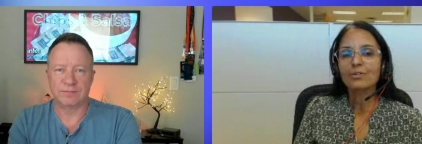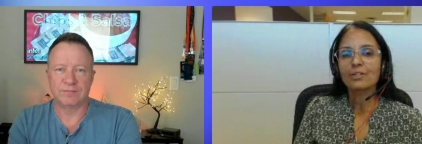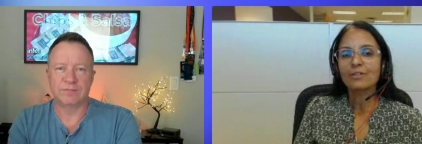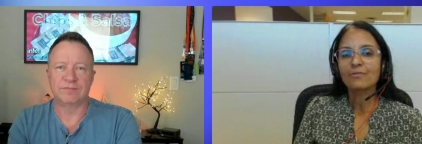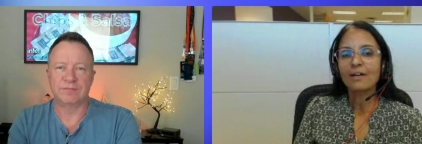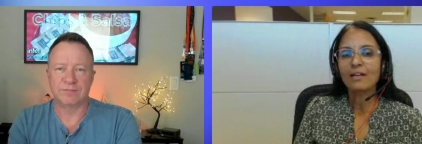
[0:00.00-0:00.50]
Speaker 1: to
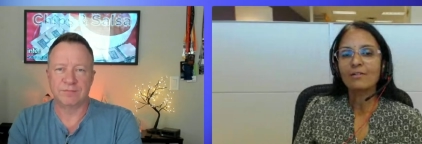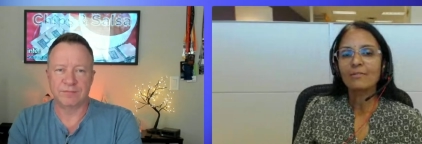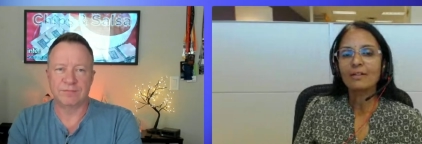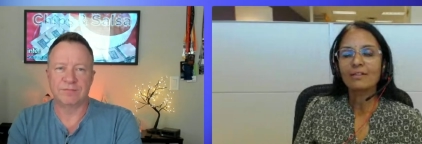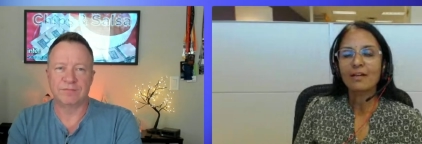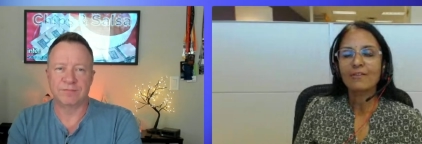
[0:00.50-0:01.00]

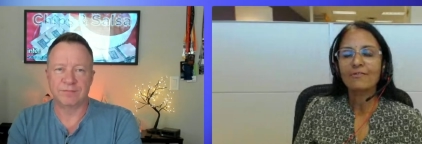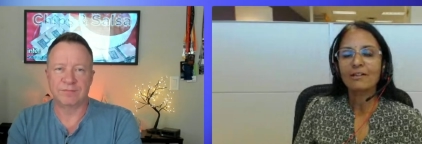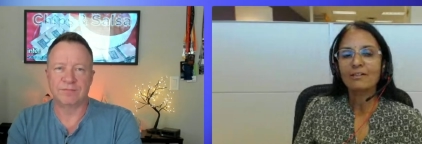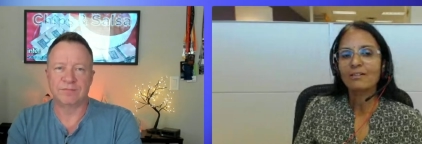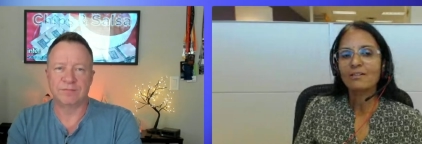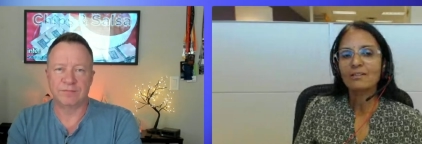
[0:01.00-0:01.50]
evaluate
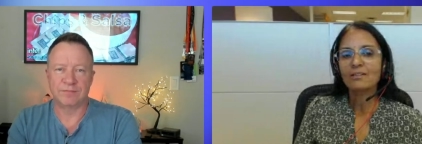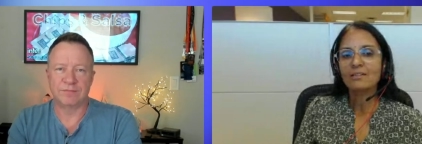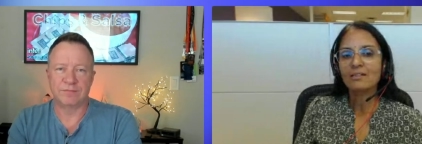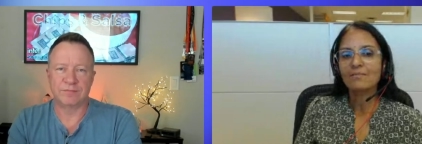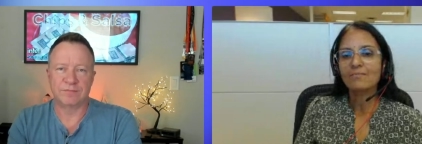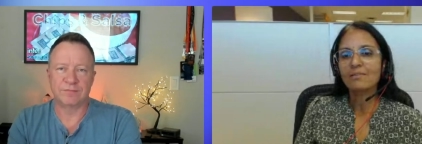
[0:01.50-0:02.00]
affected
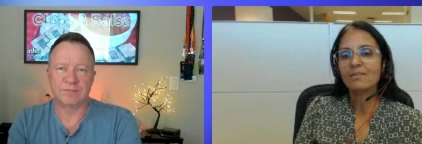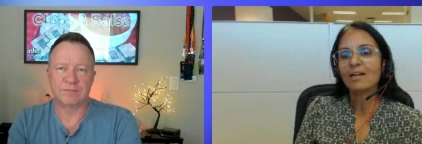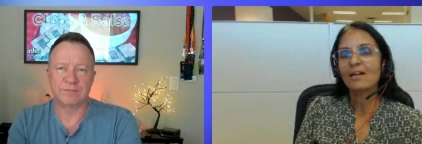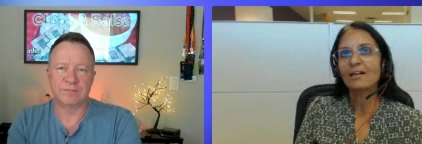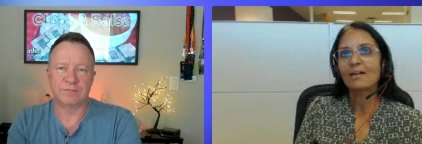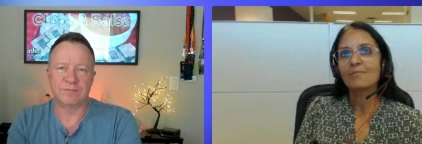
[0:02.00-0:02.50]
systems
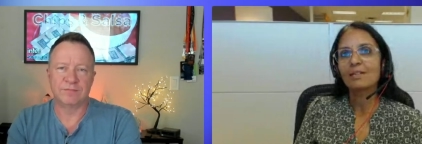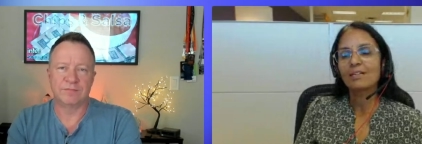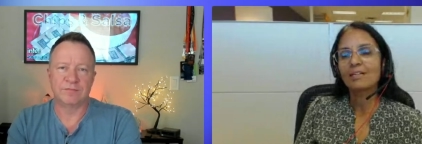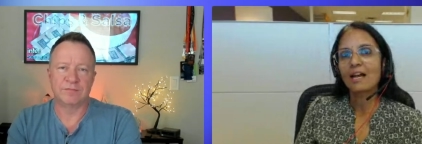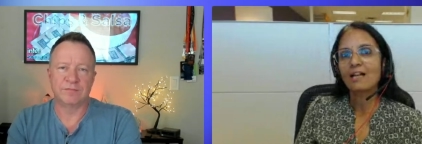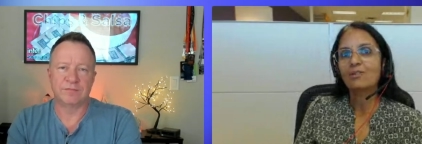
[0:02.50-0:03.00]
and
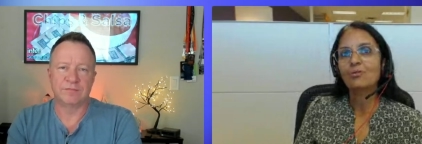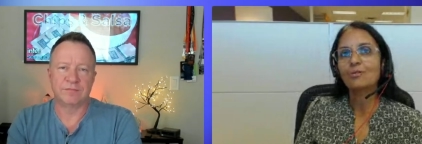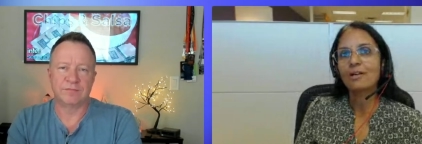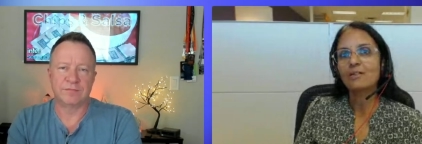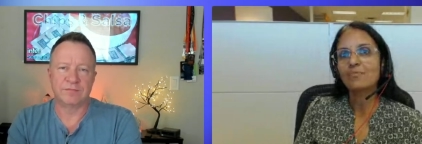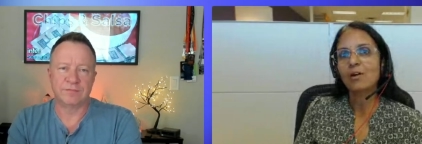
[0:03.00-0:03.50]
update as
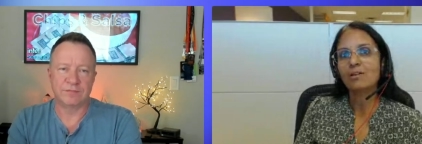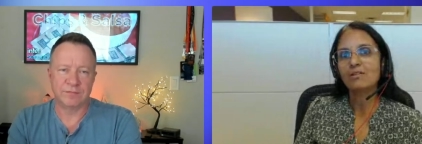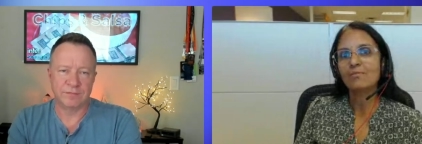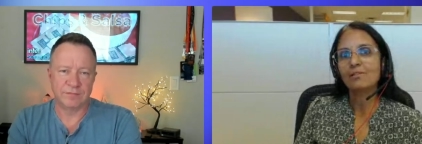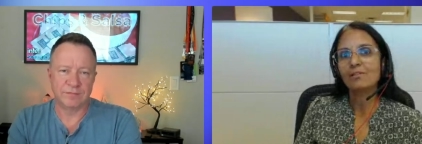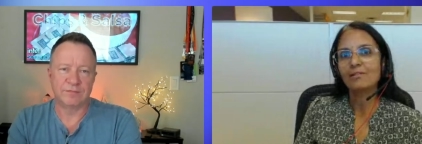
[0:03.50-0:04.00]
soon as
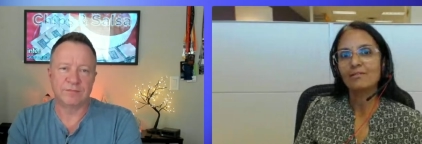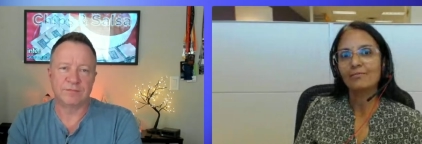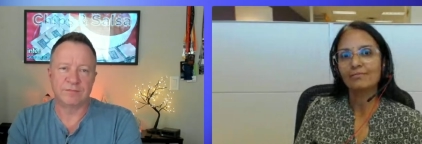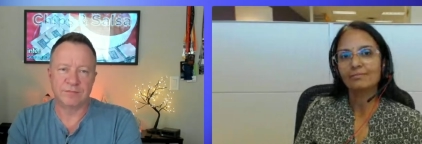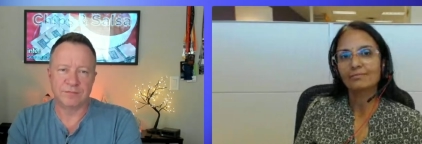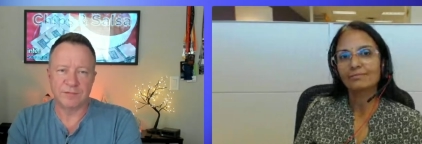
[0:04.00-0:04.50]
possible.
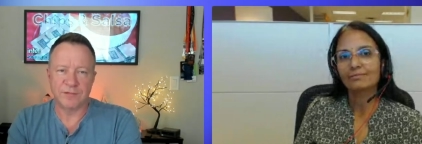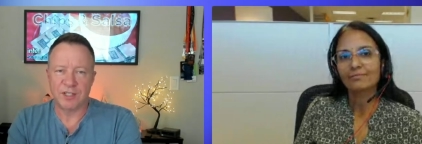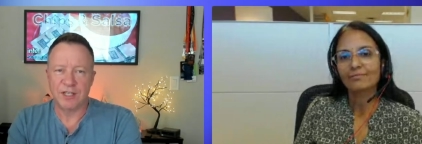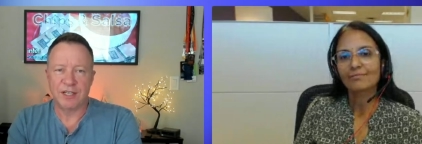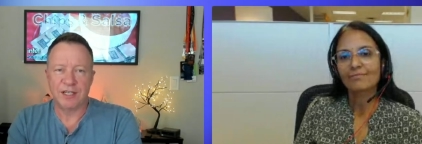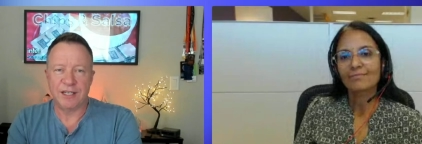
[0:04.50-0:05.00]

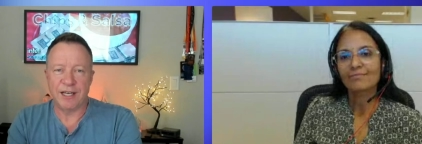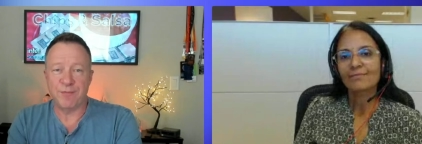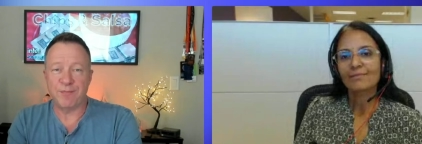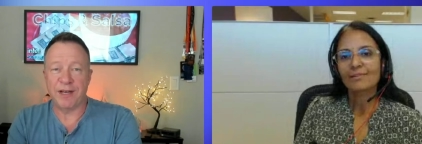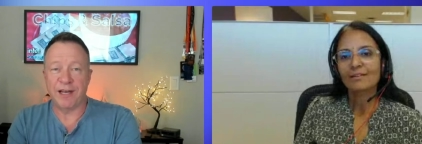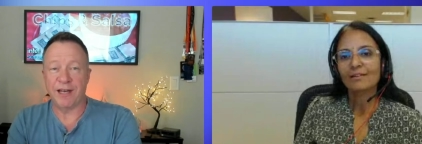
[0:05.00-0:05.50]

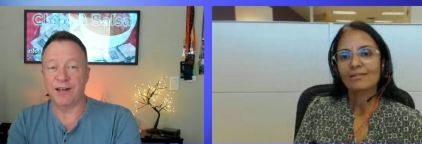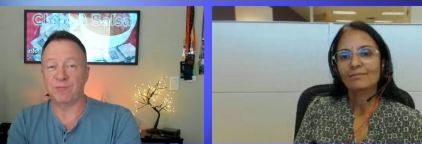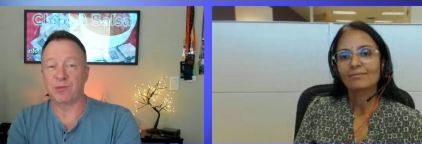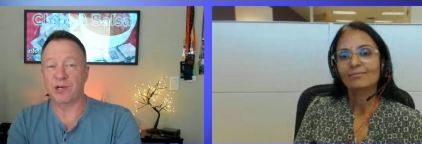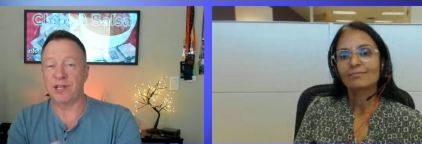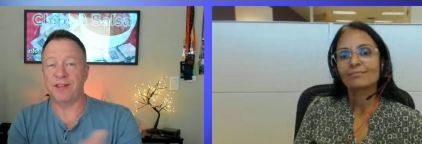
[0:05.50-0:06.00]
Speaker 2: Yep.
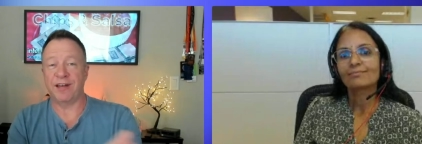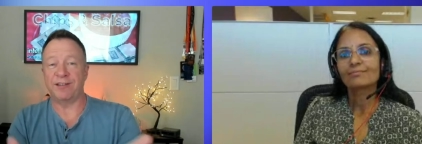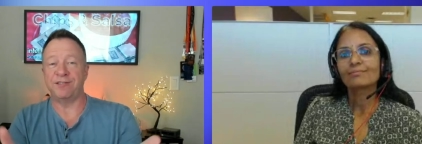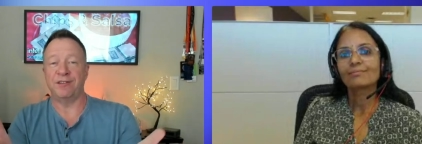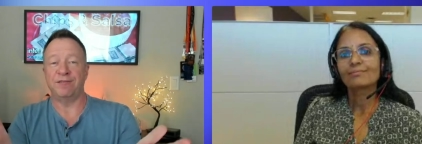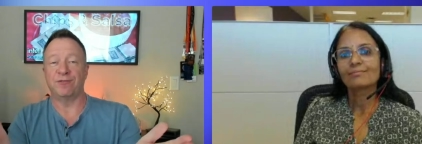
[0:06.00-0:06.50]
And Priya,
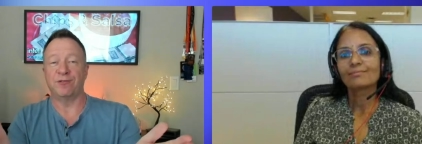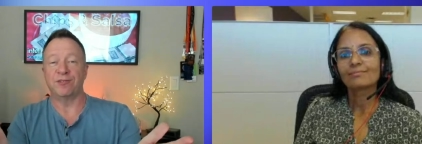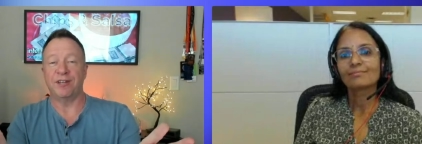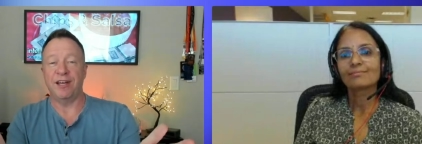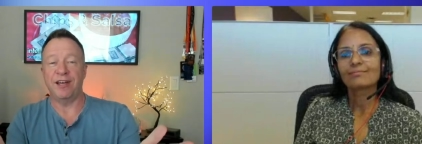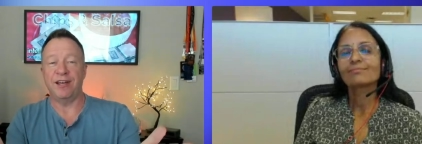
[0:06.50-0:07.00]
that's it for
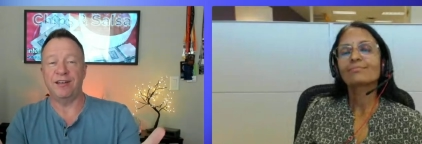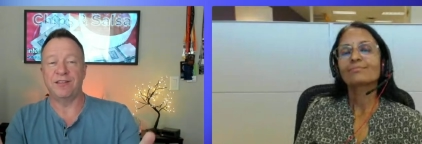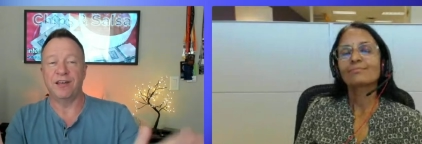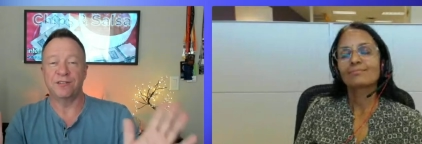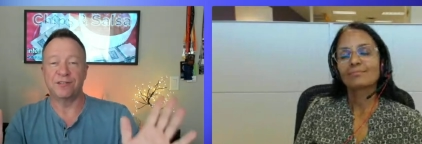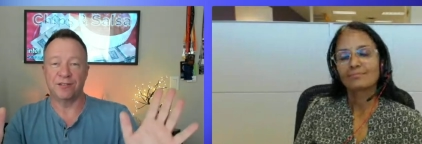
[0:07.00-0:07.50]
today.
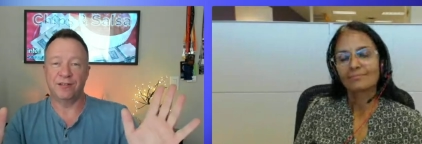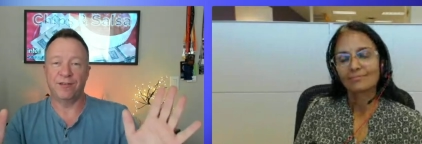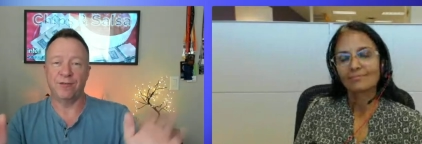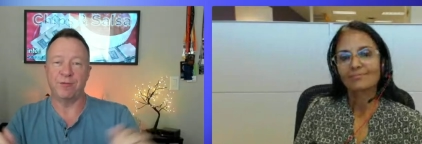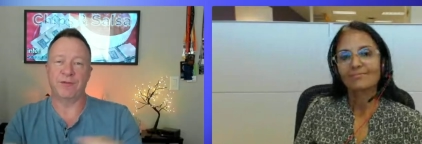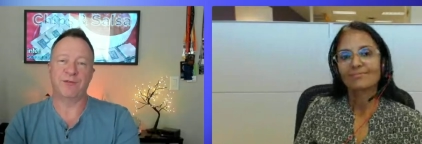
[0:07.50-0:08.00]
Thanks
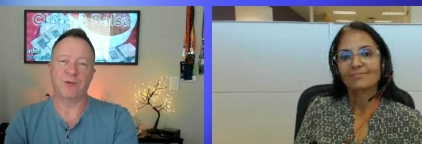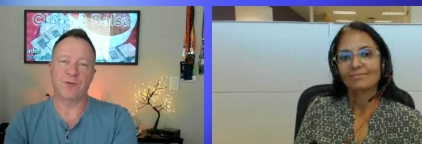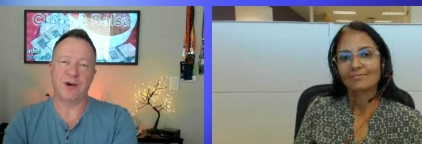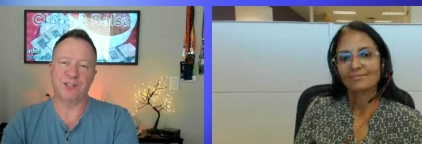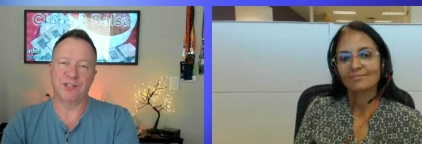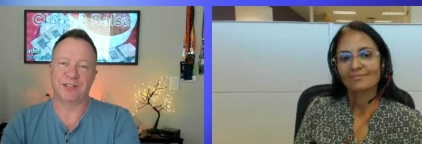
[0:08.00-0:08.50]
everyone for
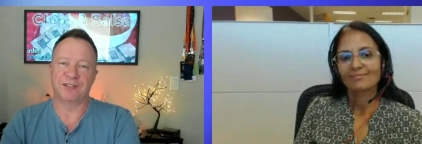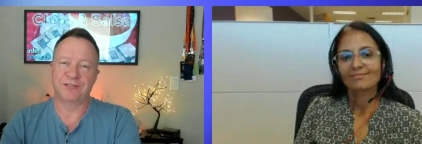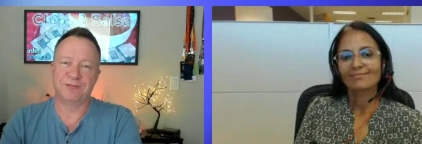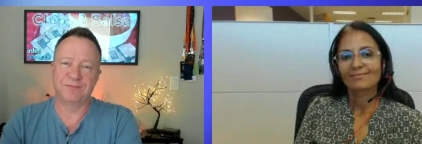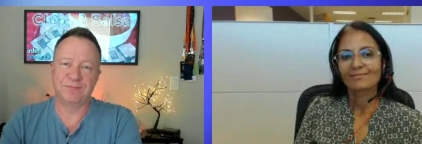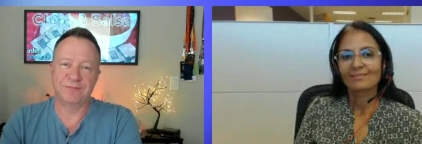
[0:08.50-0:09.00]
watching.
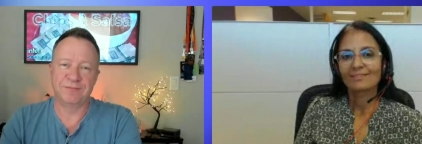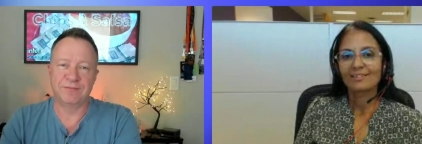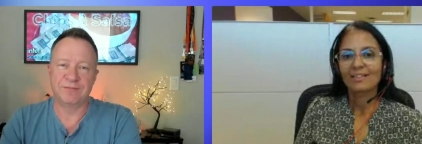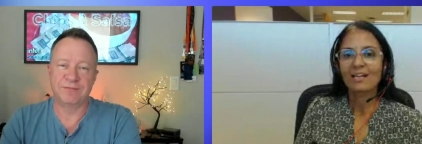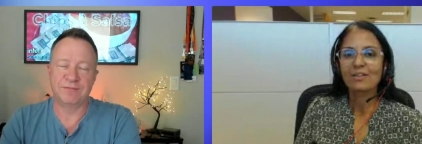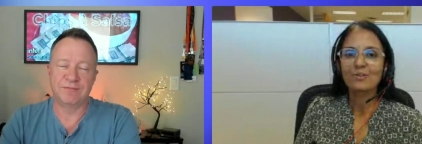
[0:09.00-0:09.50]

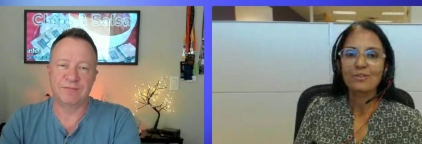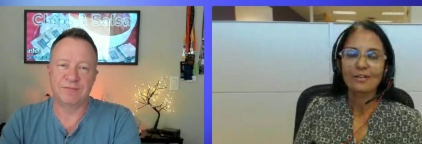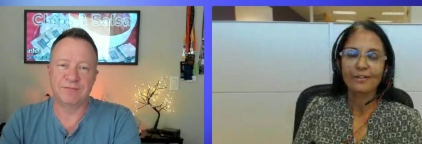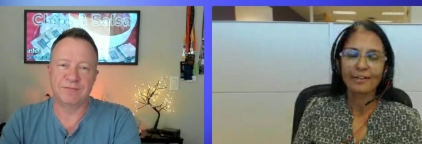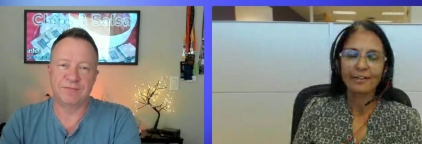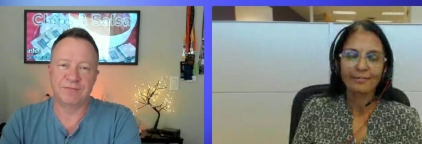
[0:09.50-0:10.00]
Speaker 1: Thank you,
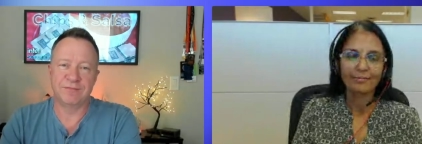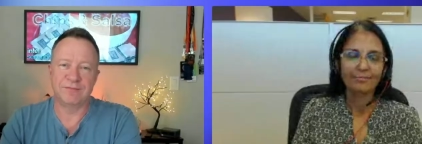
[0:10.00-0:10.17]
Jerry.